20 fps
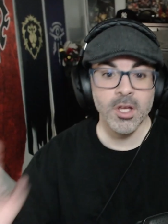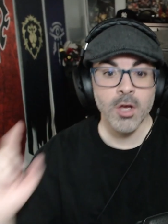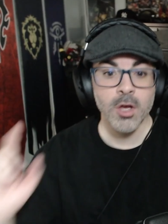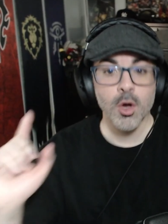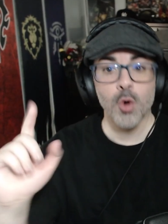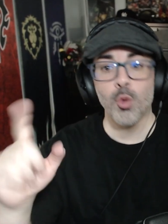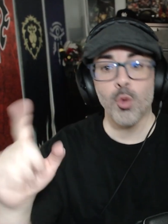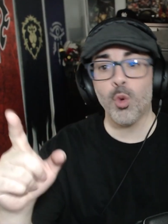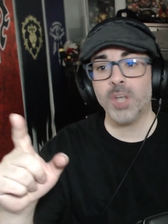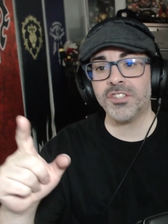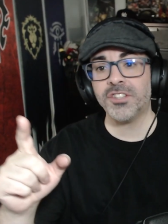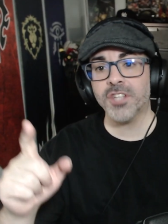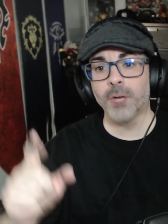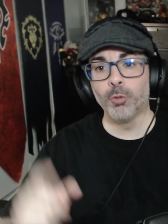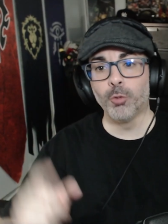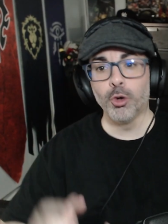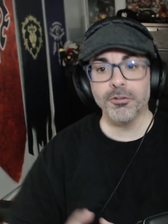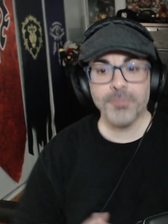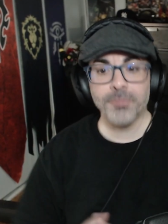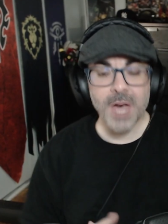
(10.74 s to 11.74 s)
What's up,
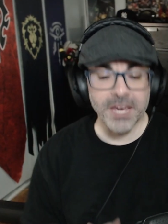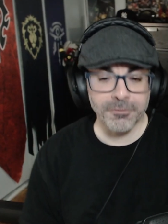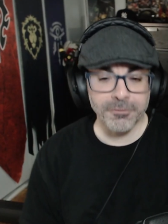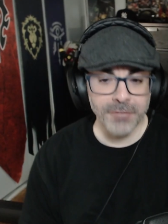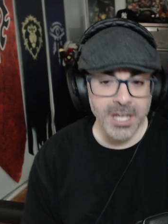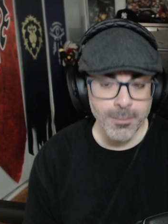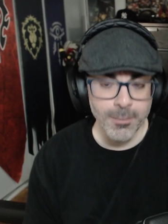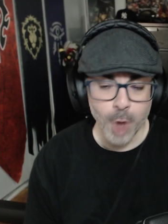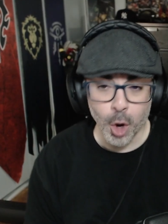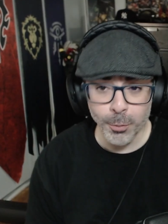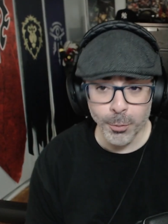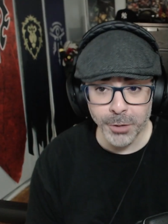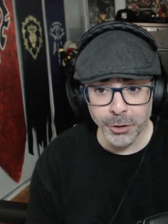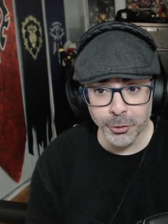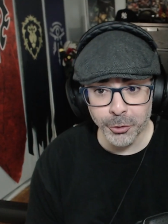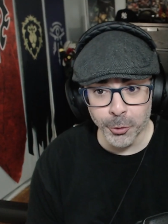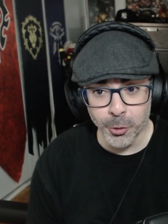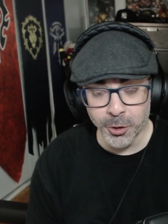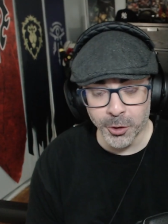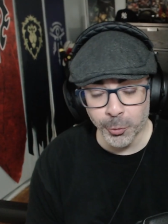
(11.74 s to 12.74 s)
Wolfpack fam? Hope you're
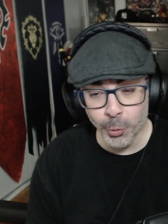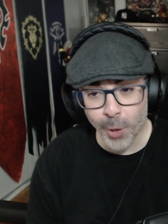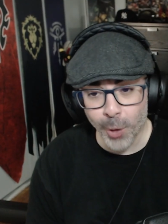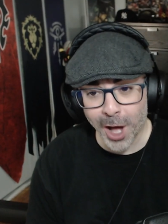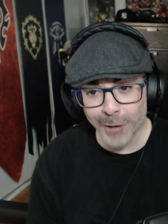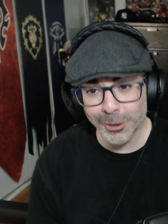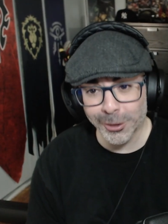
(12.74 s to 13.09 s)
doing well.